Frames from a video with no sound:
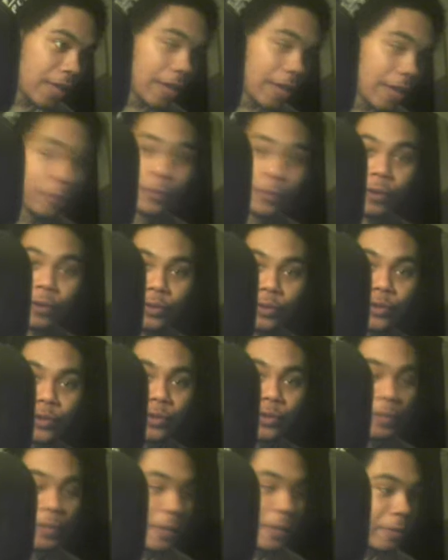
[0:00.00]
don't know if
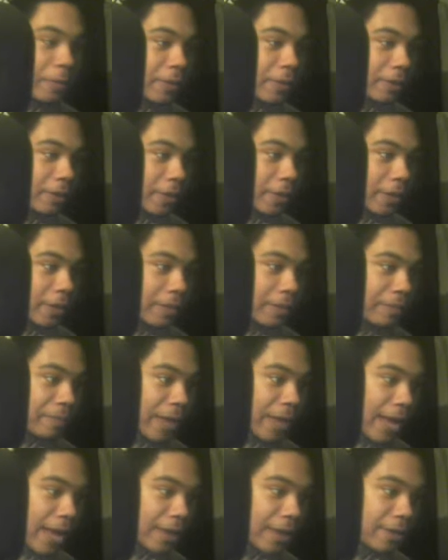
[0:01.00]
streaming will ever come
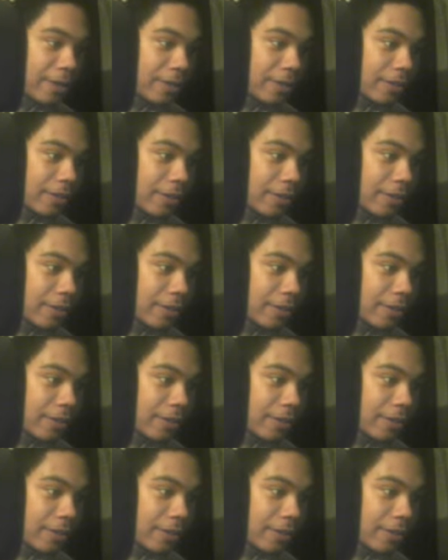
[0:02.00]
back.